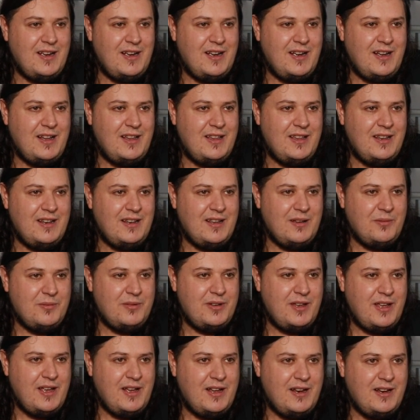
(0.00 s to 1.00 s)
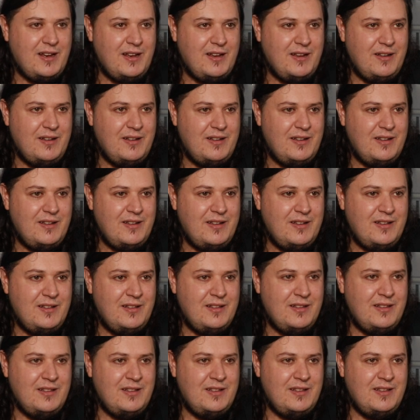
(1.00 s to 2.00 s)
And then come down, and
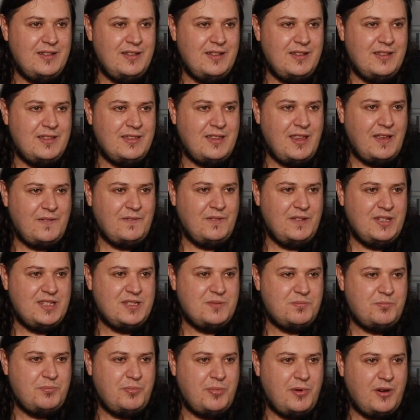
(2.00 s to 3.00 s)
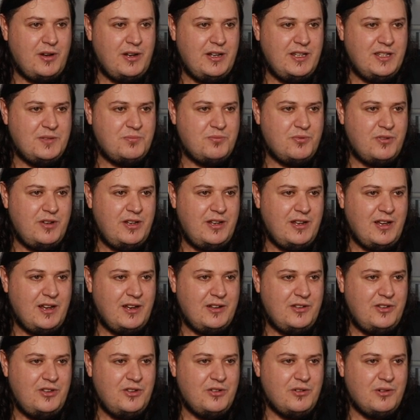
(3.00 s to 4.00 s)
thankfully Spidey is pretty
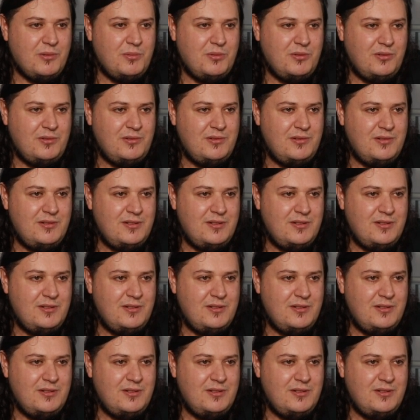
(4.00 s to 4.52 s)
darn durable.